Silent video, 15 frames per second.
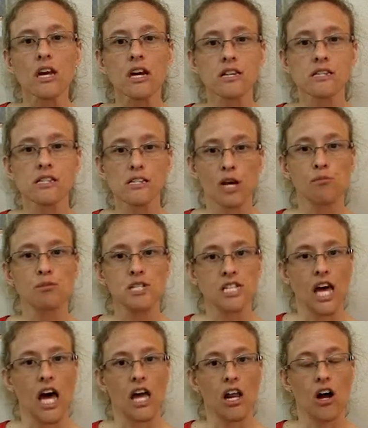
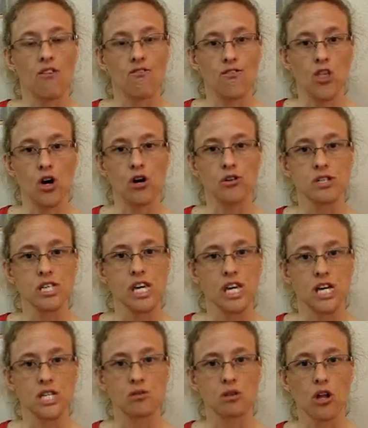subset of those
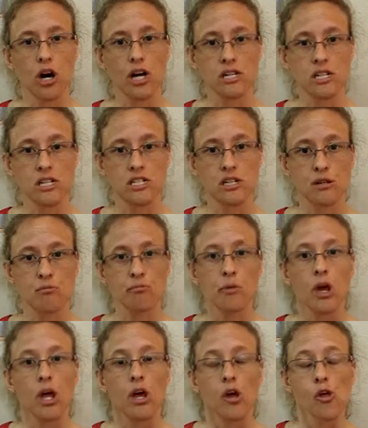kids with autism
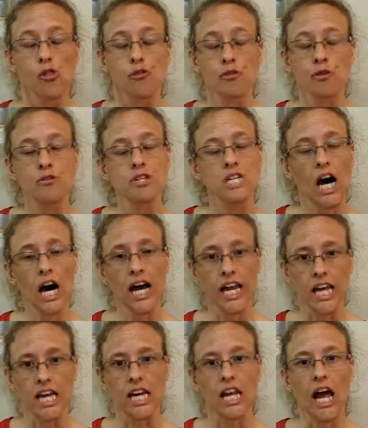through
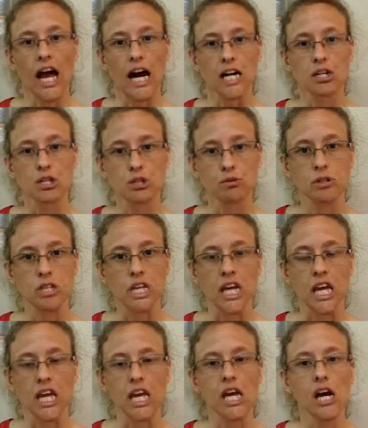diet
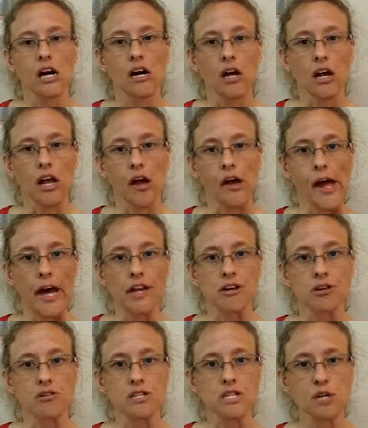actually had
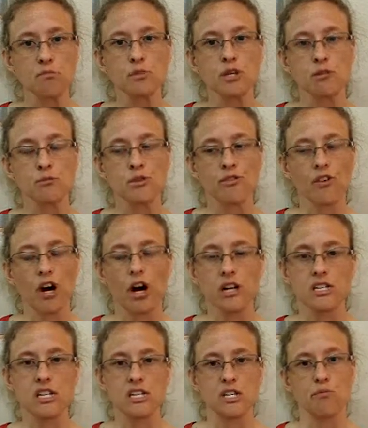no symptoms of
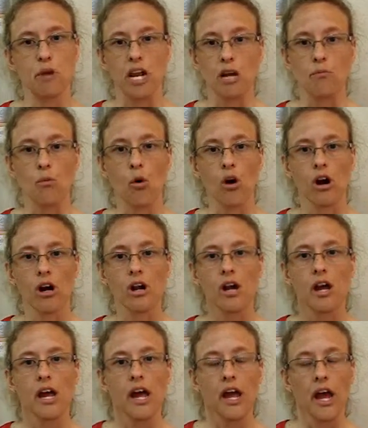autism anymore.
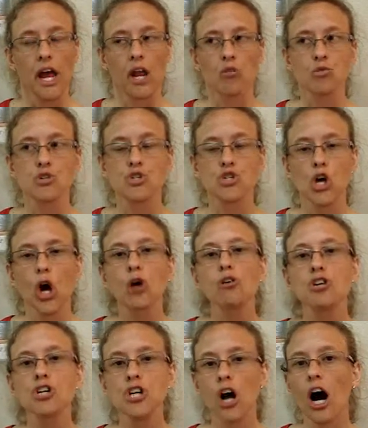And I was so
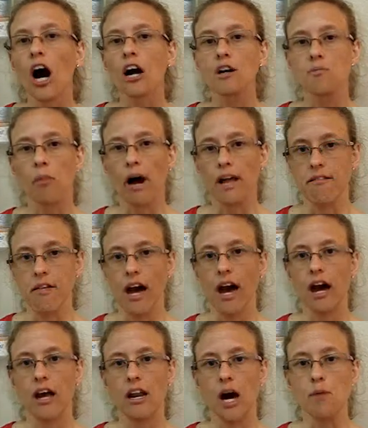shocked by
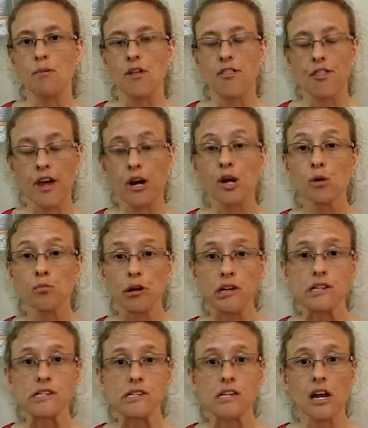that. I'm a
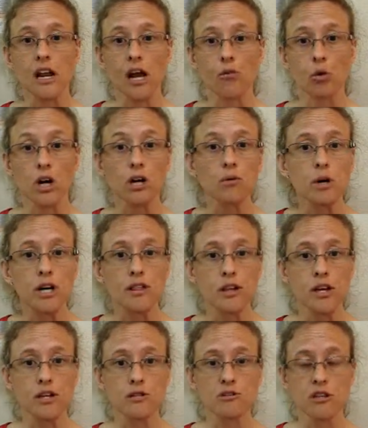therapist and I work with
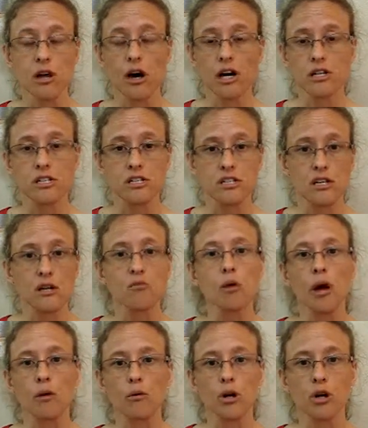kids with autism.
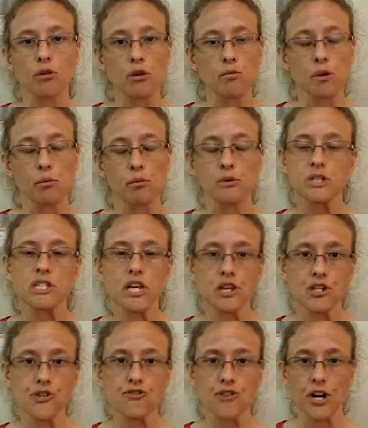I work with people with
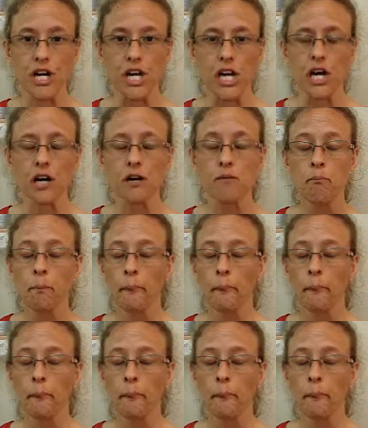schizophrenia